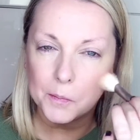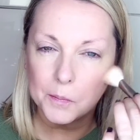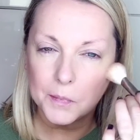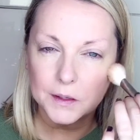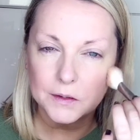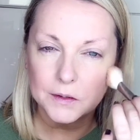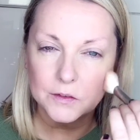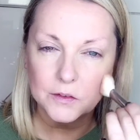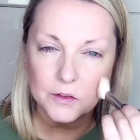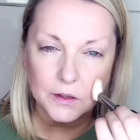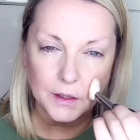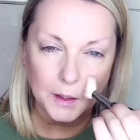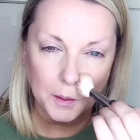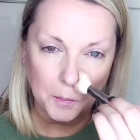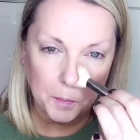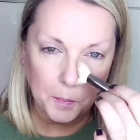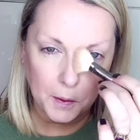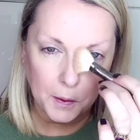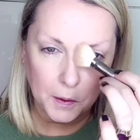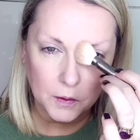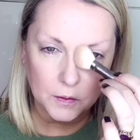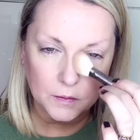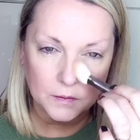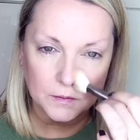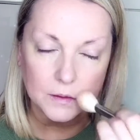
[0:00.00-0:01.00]
my
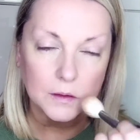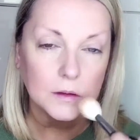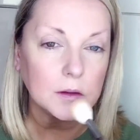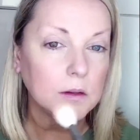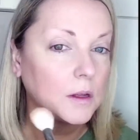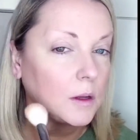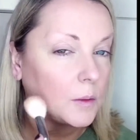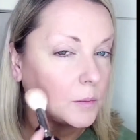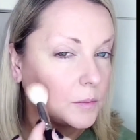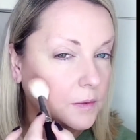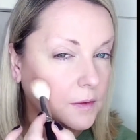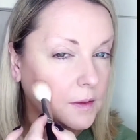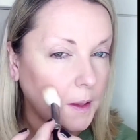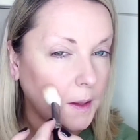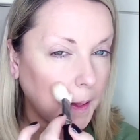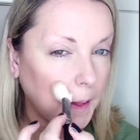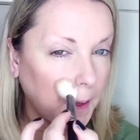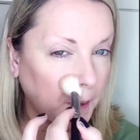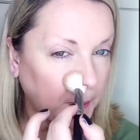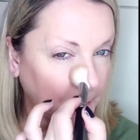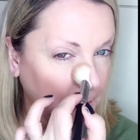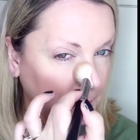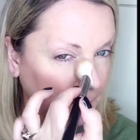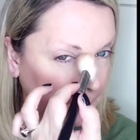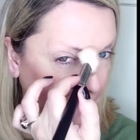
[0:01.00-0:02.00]
cheekbones and come to the
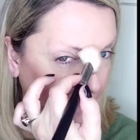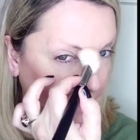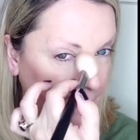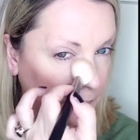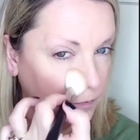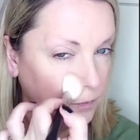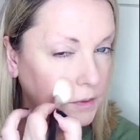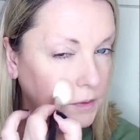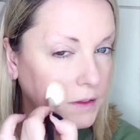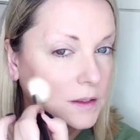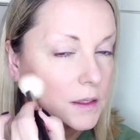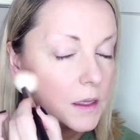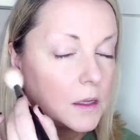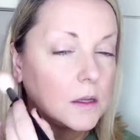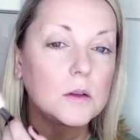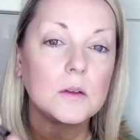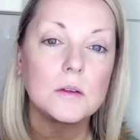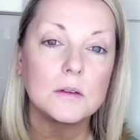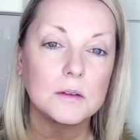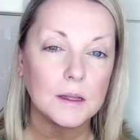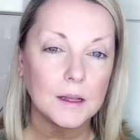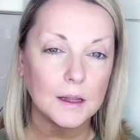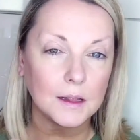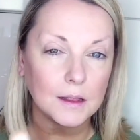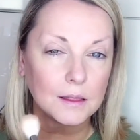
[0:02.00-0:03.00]
outside of my
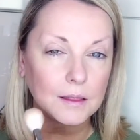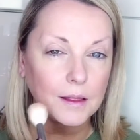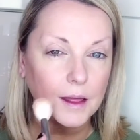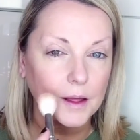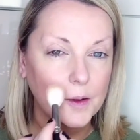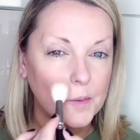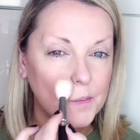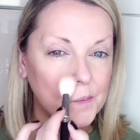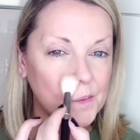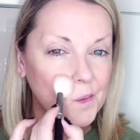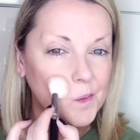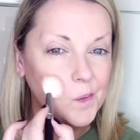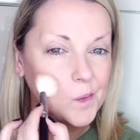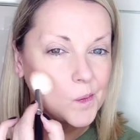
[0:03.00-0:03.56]
nose like that,